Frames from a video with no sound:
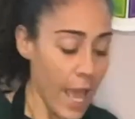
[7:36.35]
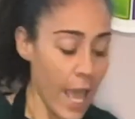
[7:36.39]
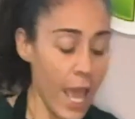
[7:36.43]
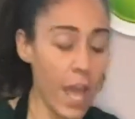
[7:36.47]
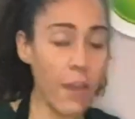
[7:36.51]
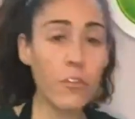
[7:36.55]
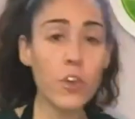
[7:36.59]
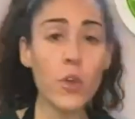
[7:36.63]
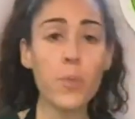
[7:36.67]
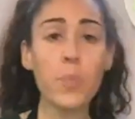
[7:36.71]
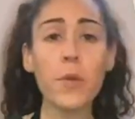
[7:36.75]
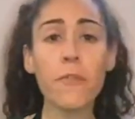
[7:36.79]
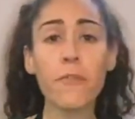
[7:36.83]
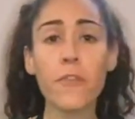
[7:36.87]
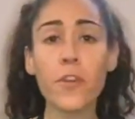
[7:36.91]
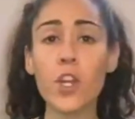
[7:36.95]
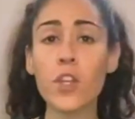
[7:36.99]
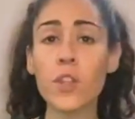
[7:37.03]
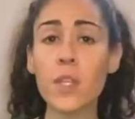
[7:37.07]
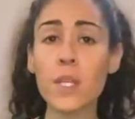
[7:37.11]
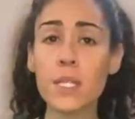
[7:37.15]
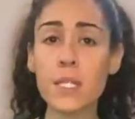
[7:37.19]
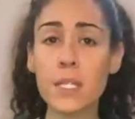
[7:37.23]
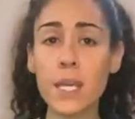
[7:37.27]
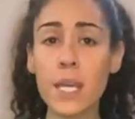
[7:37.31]
If you
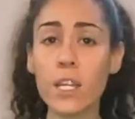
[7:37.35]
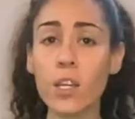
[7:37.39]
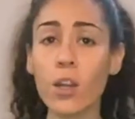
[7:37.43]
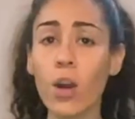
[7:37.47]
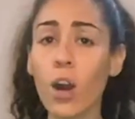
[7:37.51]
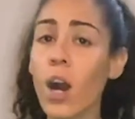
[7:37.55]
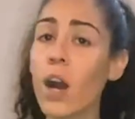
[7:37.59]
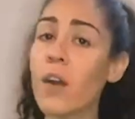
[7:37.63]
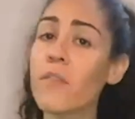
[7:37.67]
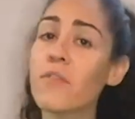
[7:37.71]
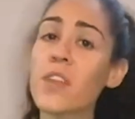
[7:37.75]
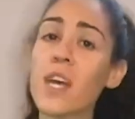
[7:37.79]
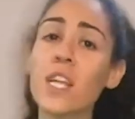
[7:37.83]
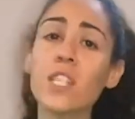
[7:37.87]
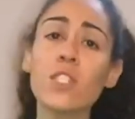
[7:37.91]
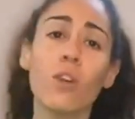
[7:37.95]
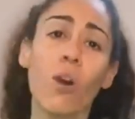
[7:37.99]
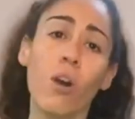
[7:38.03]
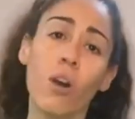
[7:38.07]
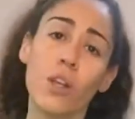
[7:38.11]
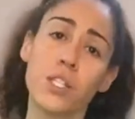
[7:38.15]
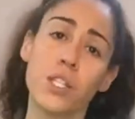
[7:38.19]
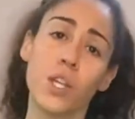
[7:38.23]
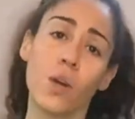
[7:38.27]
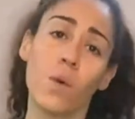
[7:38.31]
prefer the skin off, that's
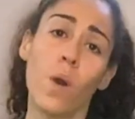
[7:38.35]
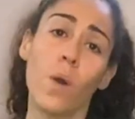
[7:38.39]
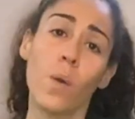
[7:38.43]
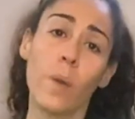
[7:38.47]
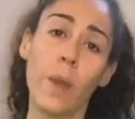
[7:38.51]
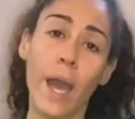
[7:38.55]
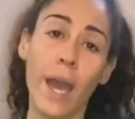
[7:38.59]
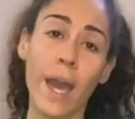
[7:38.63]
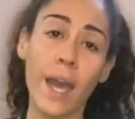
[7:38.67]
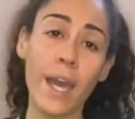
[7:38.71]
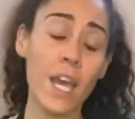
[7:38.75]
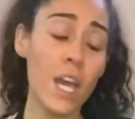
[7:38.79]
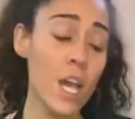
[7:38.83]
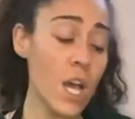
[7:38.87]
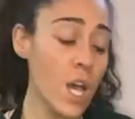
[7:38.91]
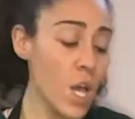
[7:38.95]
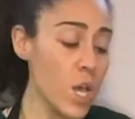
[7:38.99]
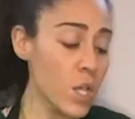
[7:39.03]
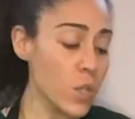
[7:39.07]
also okay.